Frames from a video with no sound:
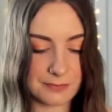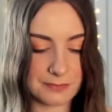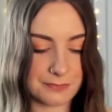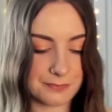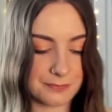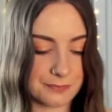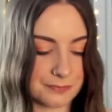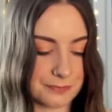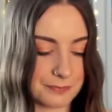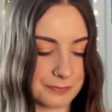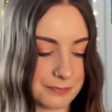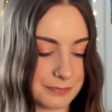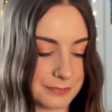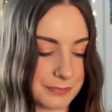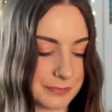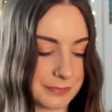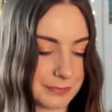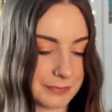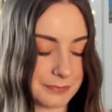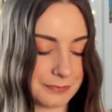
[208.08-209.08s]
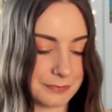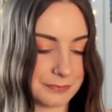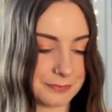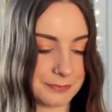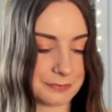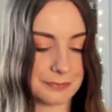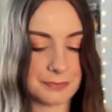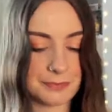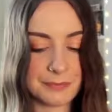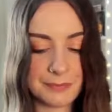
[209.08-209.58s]

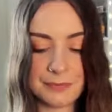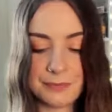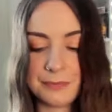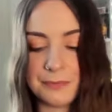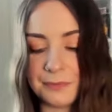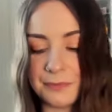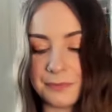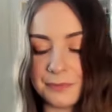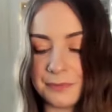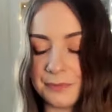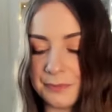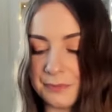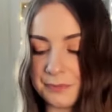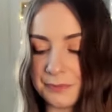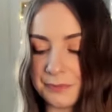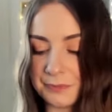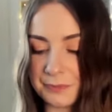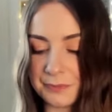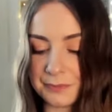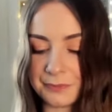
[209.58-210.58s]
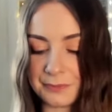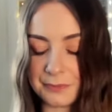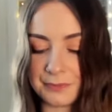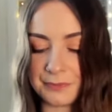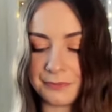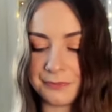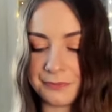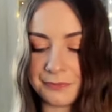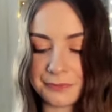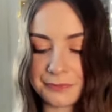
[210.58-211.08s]

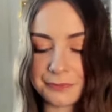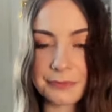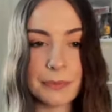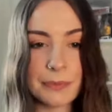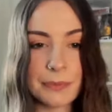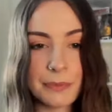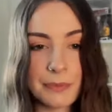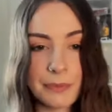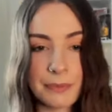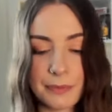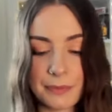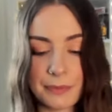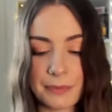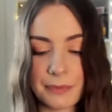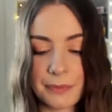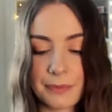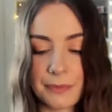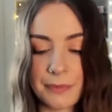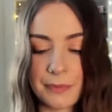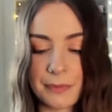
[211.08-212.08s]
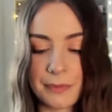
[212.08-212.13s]
Nobody speaks.